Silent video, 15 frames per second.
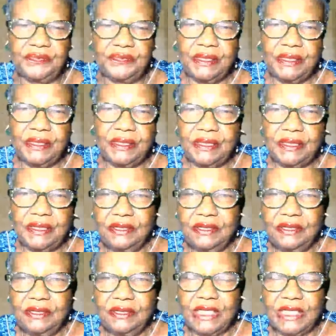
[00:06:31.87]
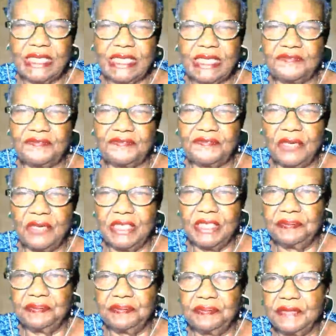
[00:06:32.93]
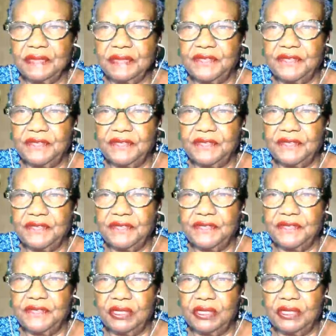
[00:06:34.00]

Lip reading: You need to set the phone up if you're on the phone.